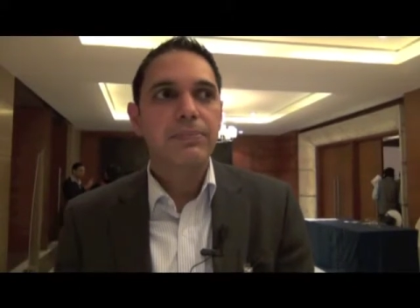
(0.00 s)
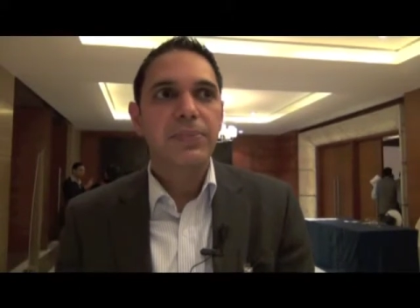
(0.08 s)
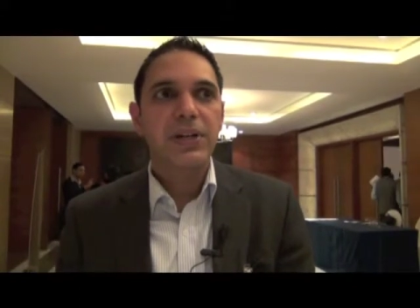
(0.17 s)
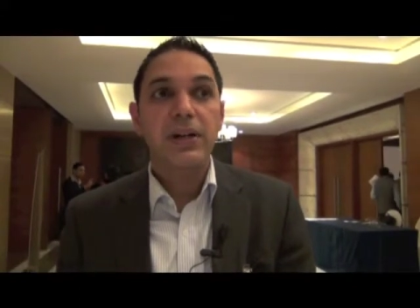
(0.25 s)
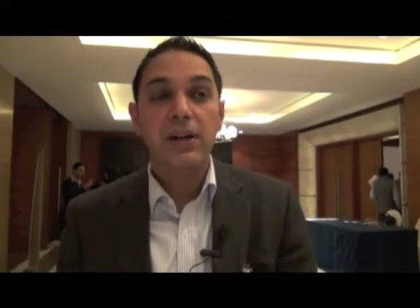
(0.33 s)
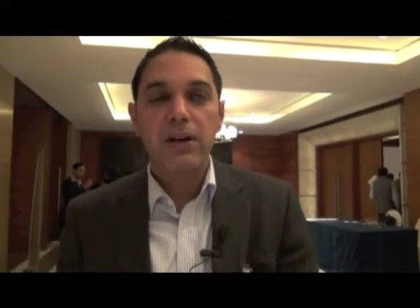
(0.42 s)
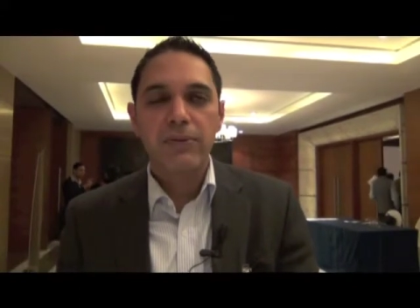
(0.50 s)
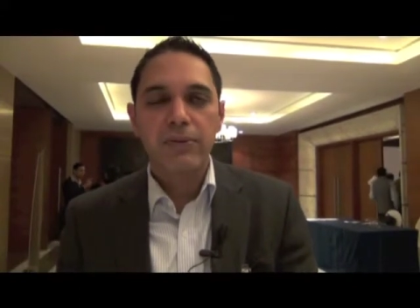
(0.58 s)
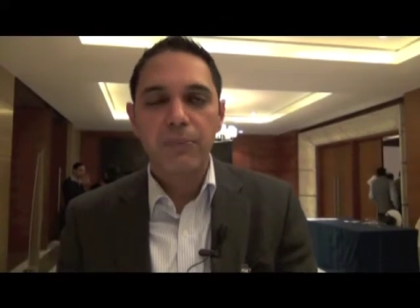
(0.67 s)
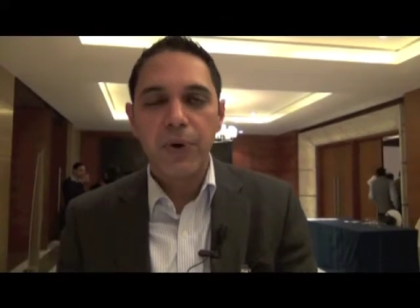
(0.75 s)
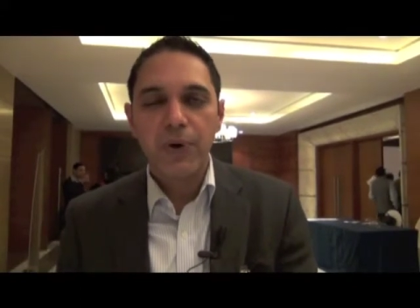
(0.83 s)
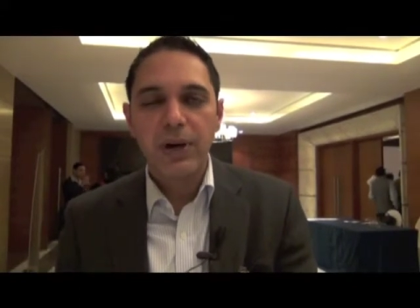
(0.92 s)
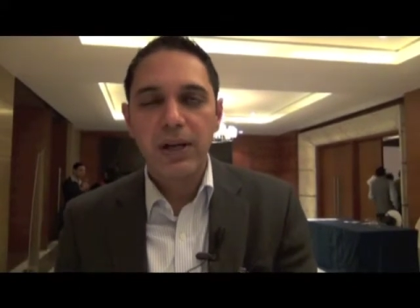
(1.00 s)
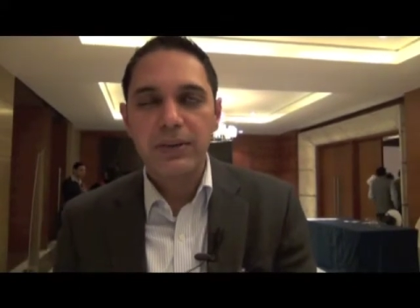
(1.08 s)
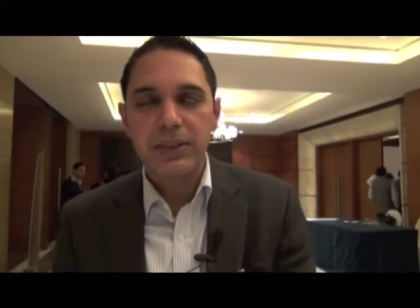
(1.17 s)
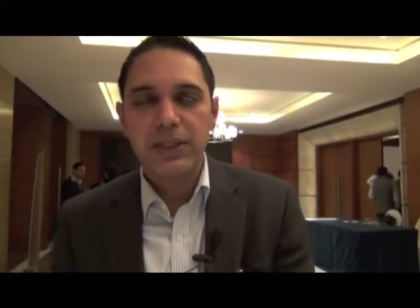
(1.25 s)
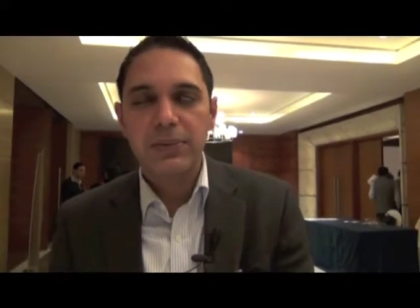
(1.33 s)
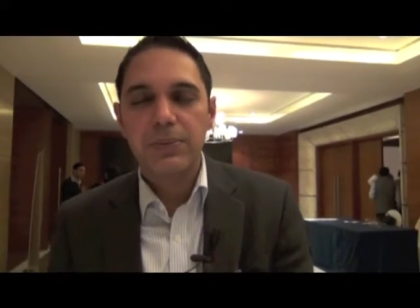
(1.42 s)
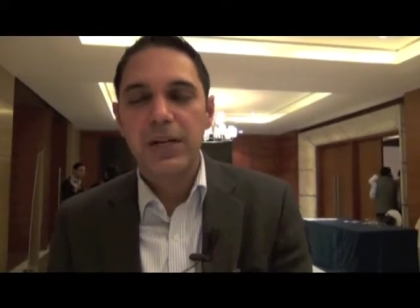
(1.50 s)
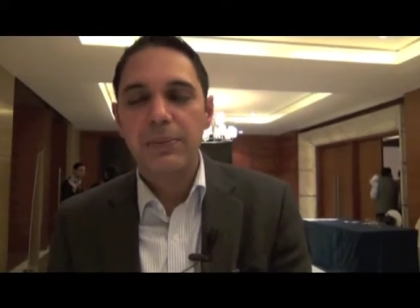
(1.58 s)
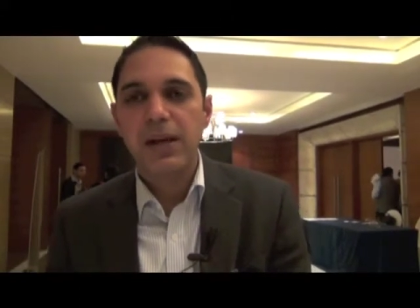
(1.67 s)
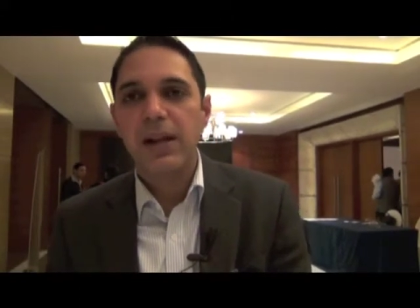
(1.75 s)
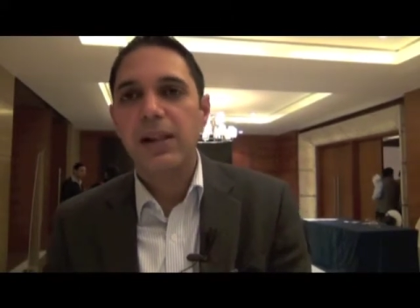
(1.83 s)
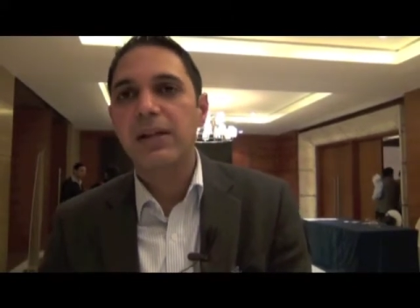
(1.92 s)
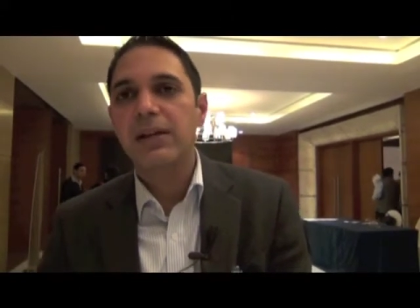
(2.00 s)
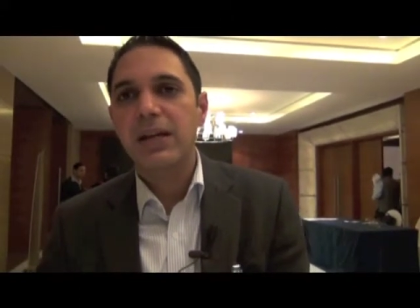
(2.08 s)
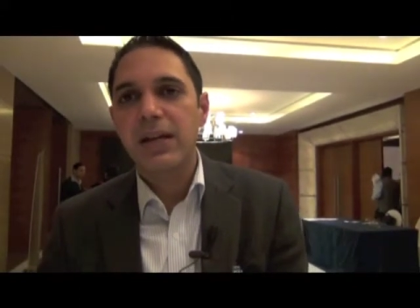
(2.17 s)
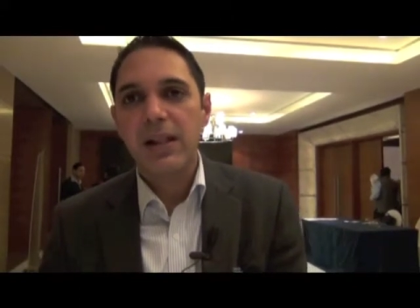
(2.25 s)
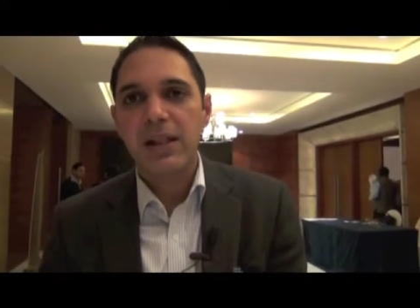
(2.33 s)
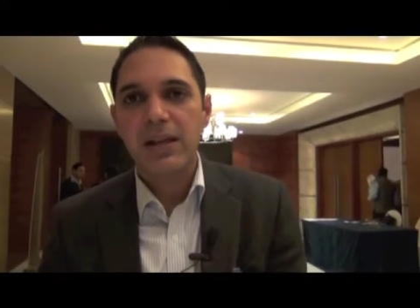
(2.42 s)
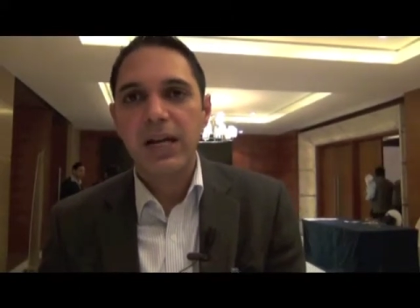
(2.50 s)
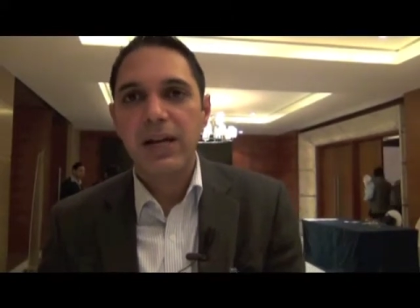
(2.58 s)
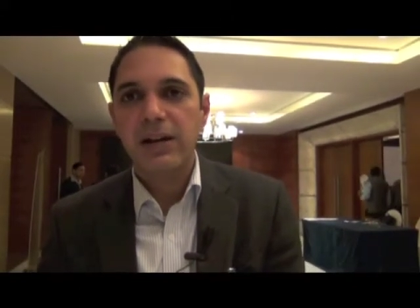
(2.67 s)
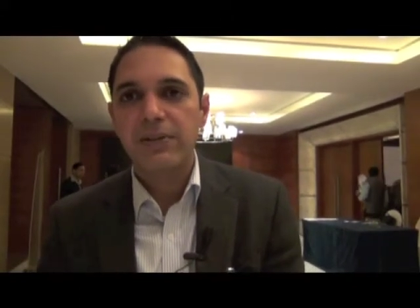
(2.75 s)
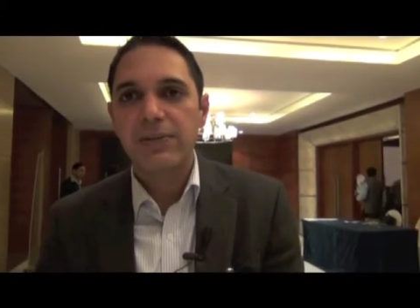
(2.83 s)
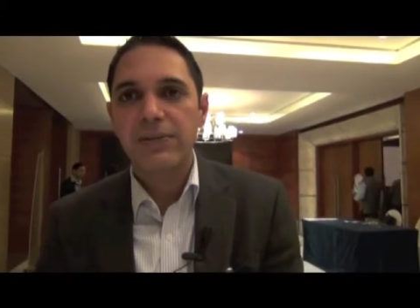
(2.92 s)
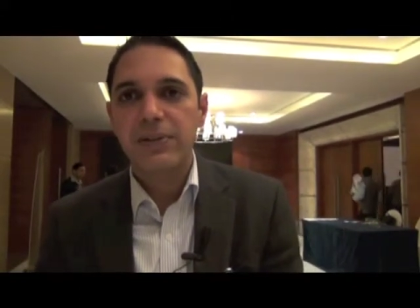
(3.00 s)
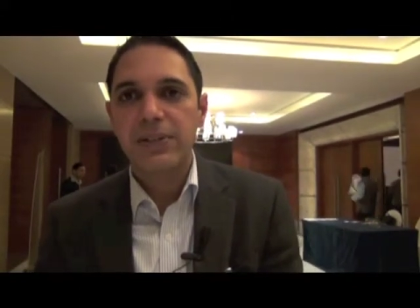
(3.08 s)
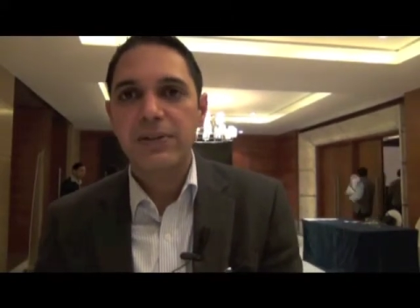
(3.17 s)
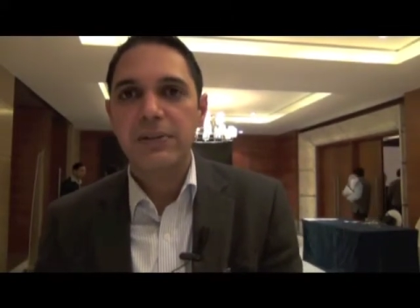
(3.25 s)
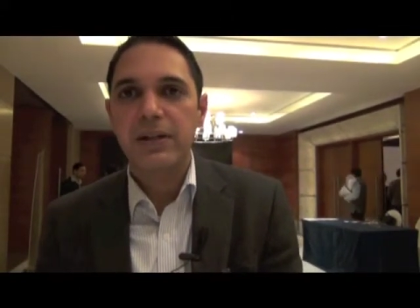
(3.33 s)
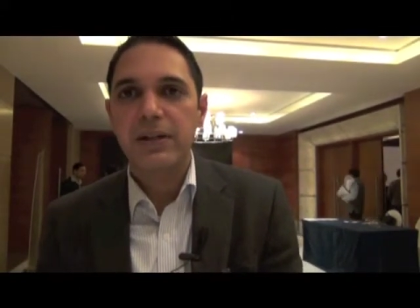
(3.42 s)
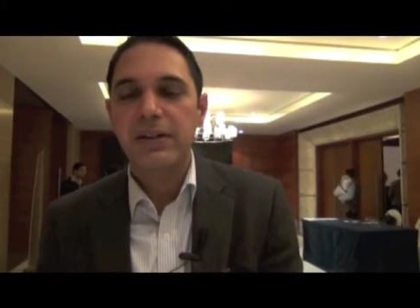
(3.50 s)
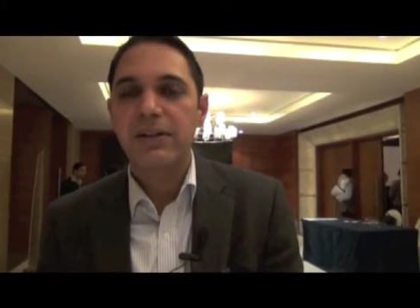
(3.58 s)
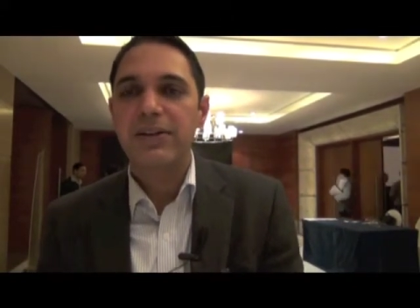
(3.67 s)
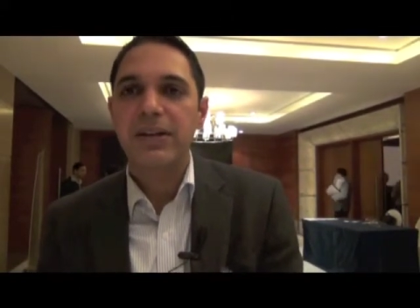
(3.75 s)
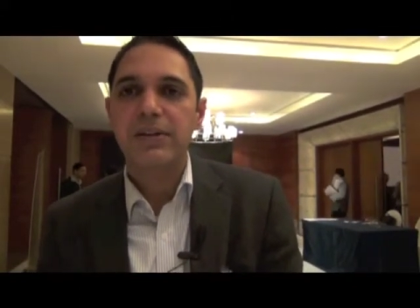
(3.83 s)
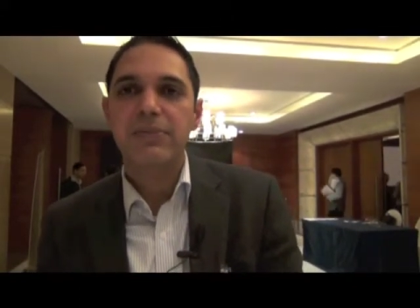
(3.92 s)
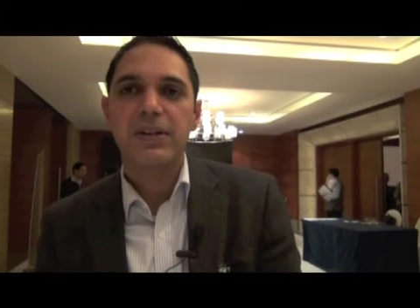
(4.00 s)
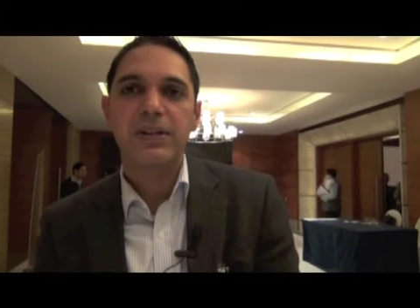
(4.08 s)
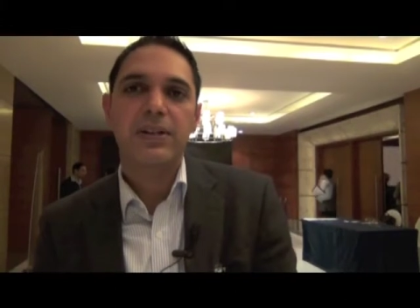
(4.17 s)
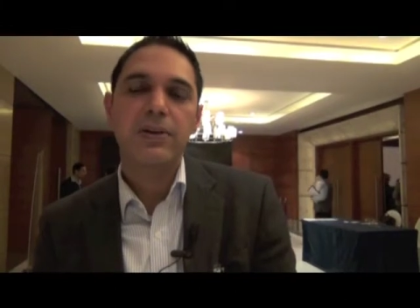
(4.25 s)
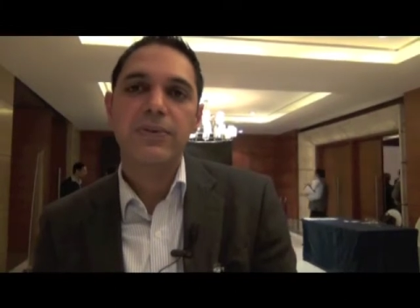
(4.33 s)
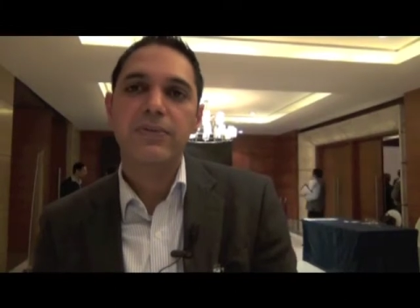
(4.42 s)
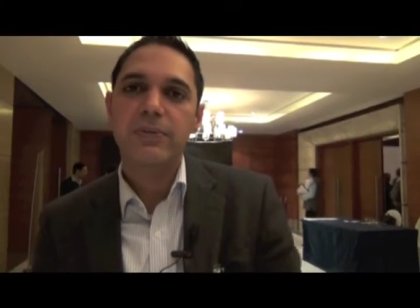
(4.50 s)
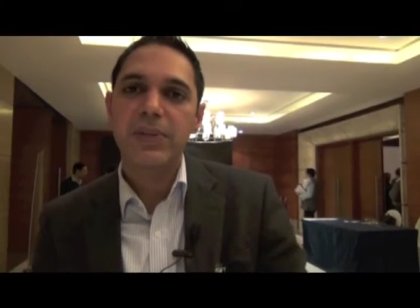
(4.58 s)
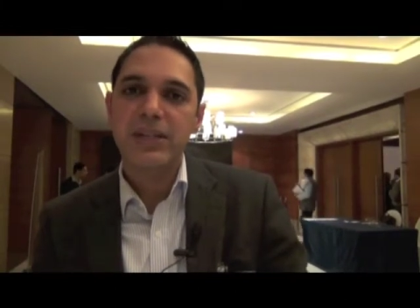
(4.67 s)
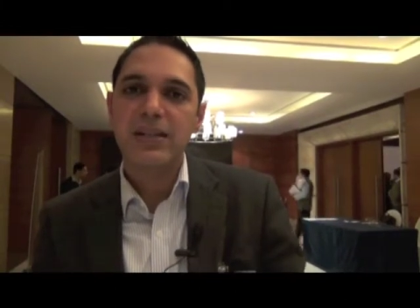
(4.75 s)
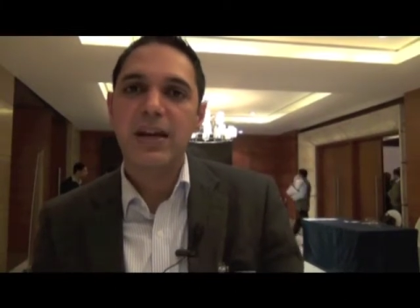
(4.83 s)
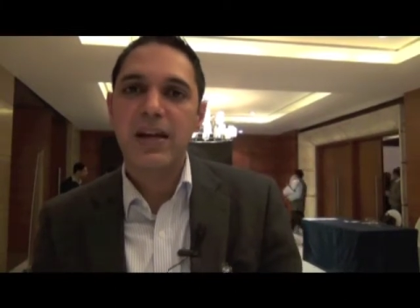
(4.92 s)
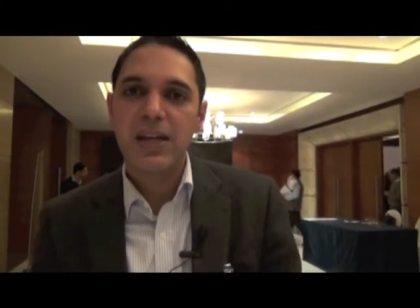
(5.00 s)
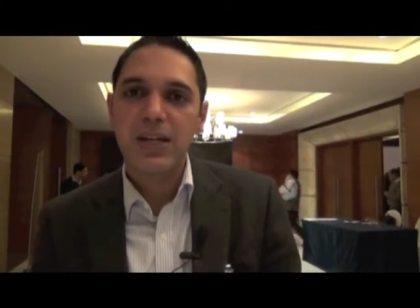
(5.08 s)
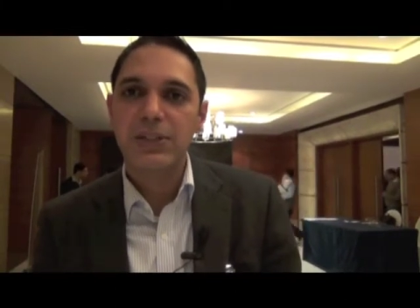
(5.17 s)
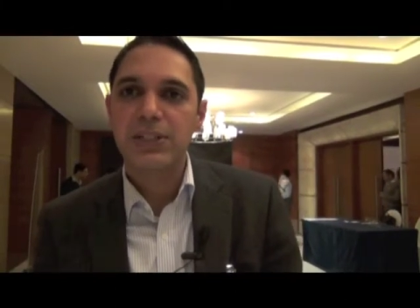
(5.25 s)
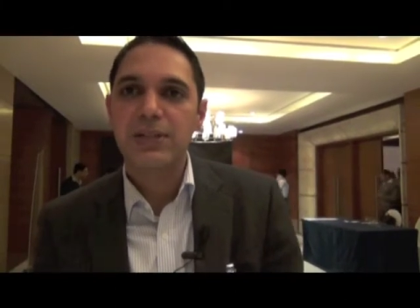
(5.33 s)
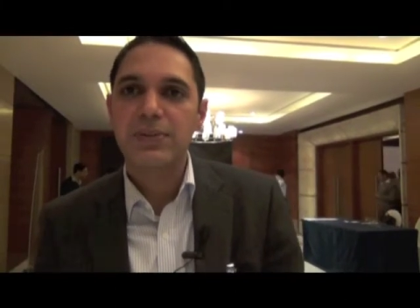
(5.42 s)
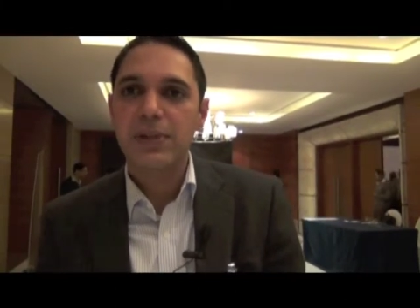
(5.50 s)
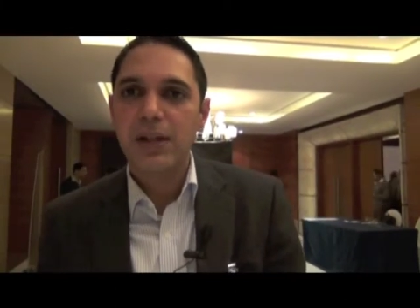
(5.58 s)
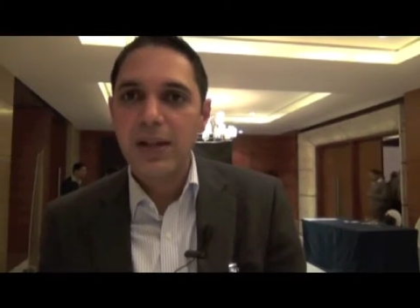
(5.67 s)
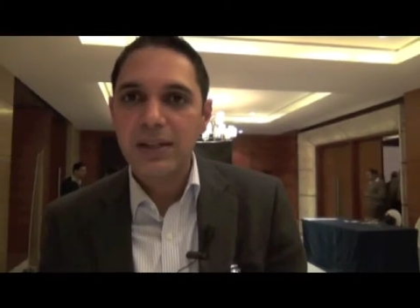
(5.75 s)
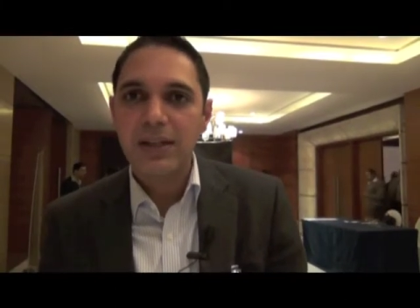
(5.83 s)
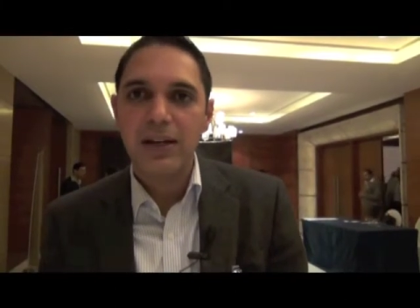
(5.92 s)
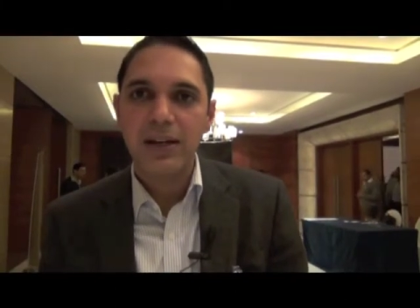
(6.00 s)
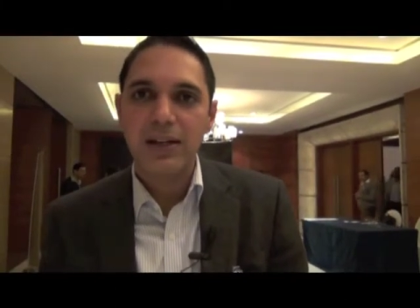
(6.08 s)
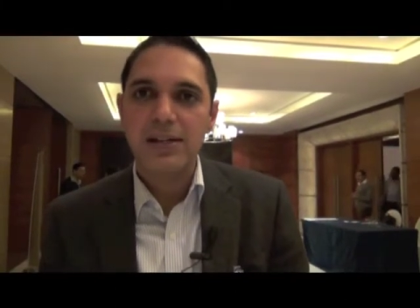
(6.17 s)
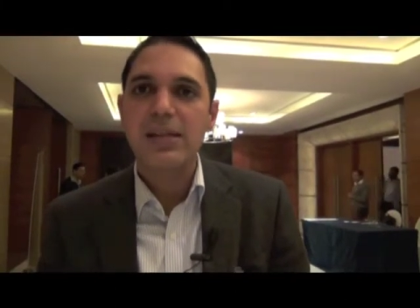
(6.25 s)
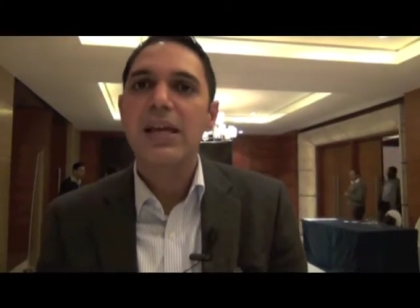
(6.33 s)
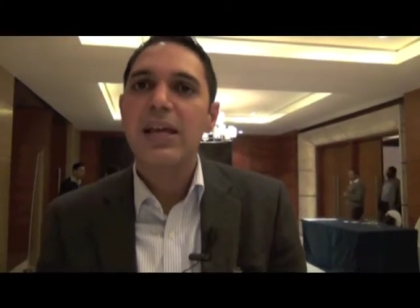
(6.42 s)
creating an offer of Pongal, which is primarily a Kerala kind of a festival, and creating an offer for Baisakhi, which is for North Indians,